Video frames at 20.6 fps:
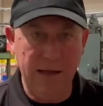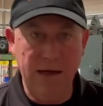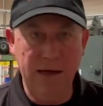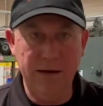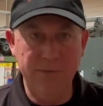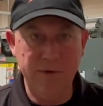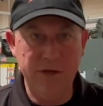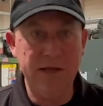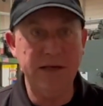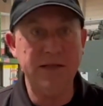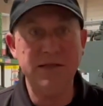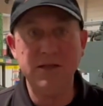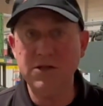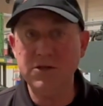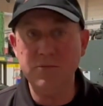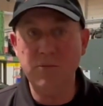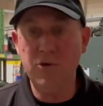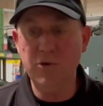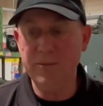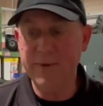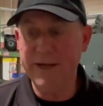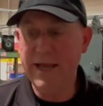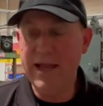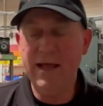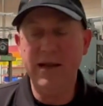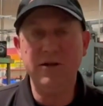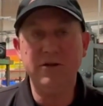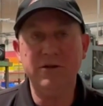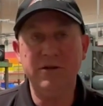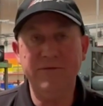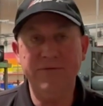because there's more
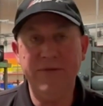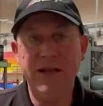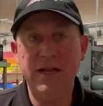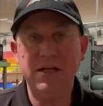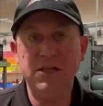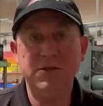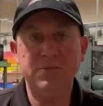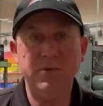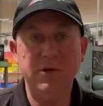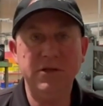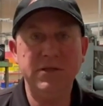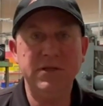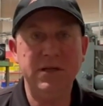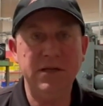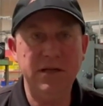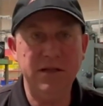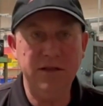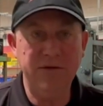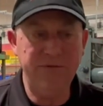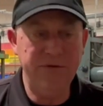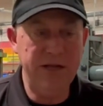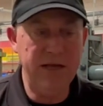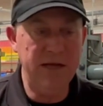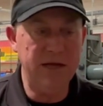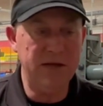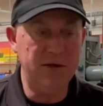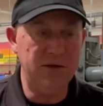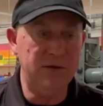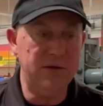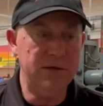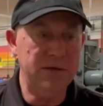mechanical advantage built into the
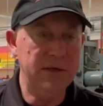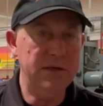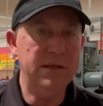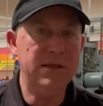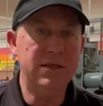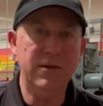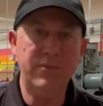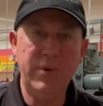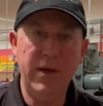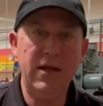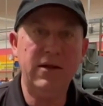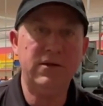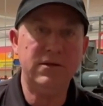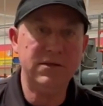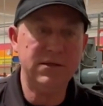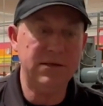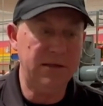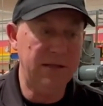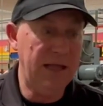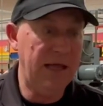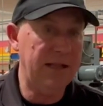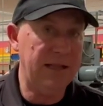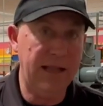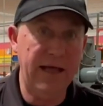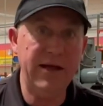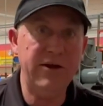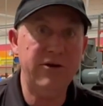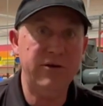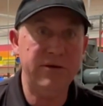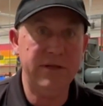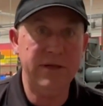vehicle, the pedal's a lot
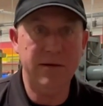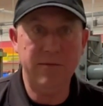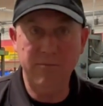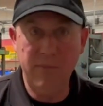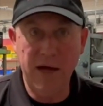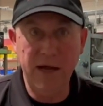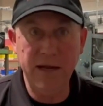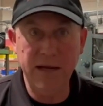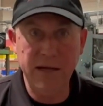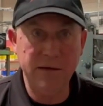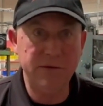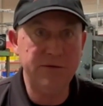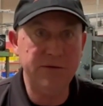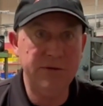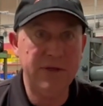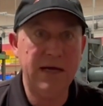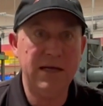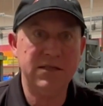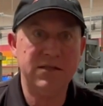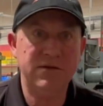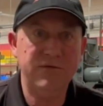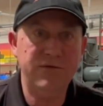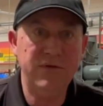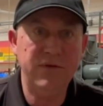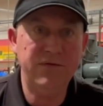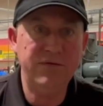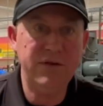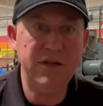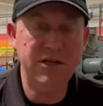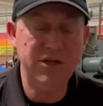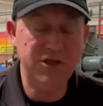lighter than my
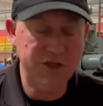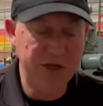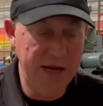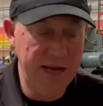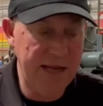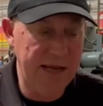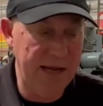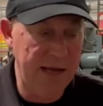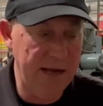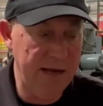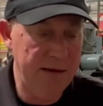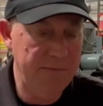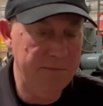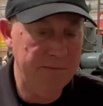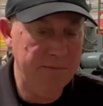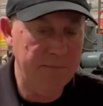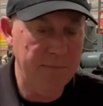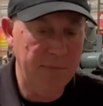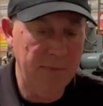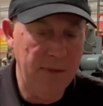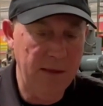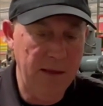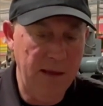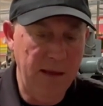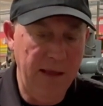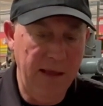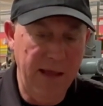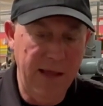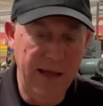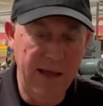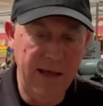2015 JK.
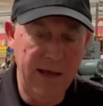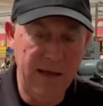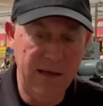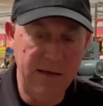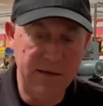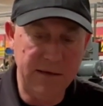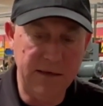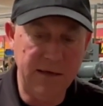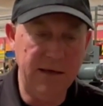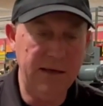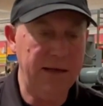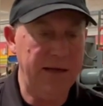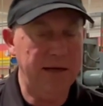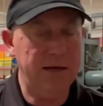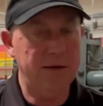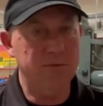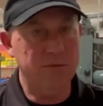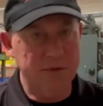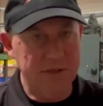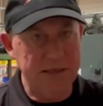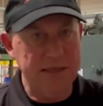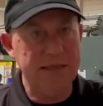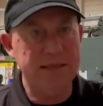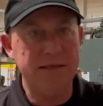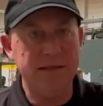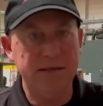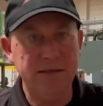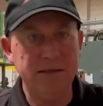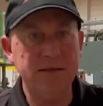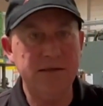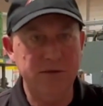And it
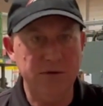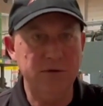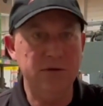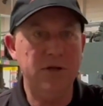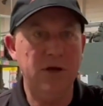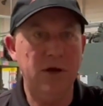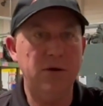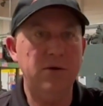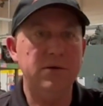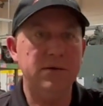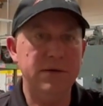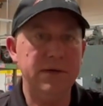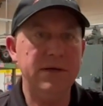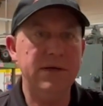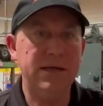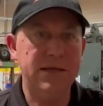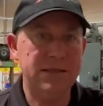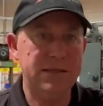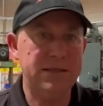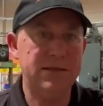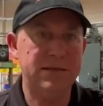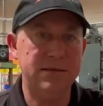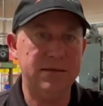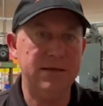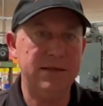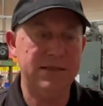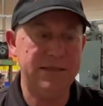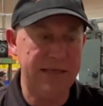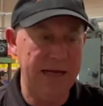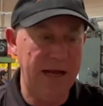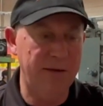releases too low.
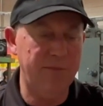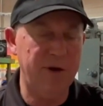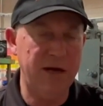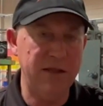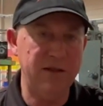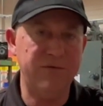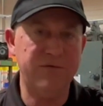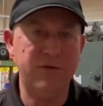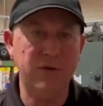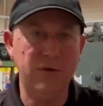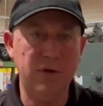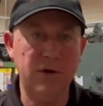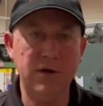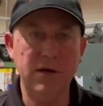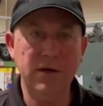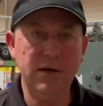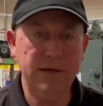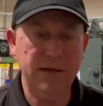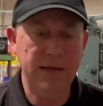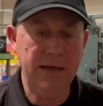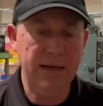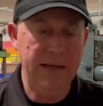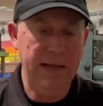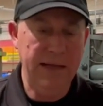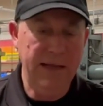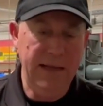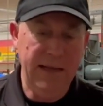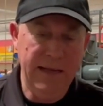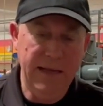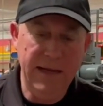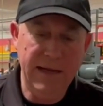It's down by the floor
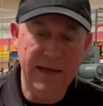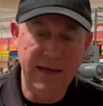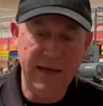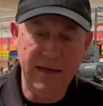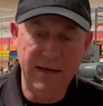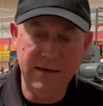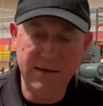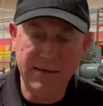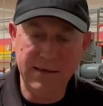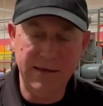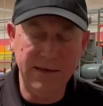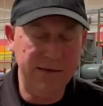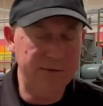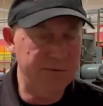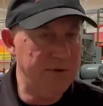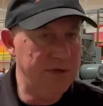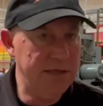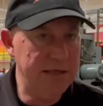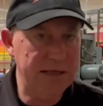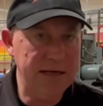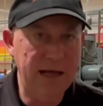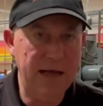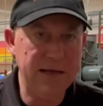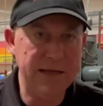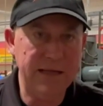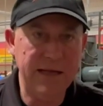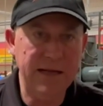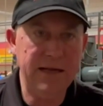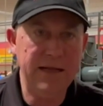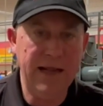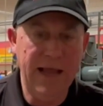and really not
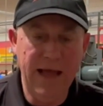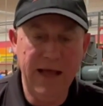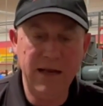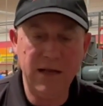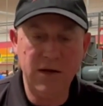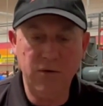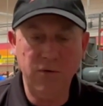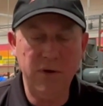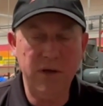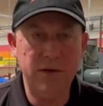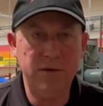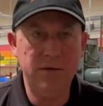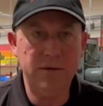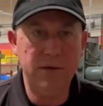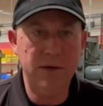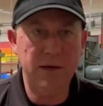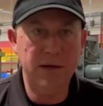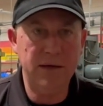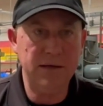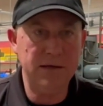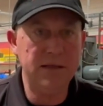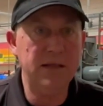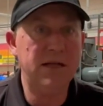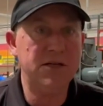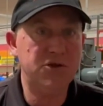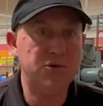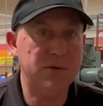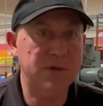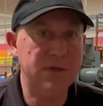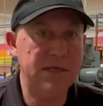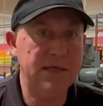getting adequate
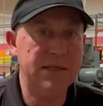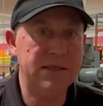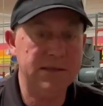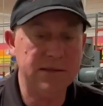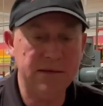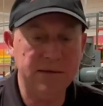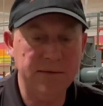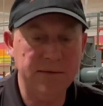clutch release.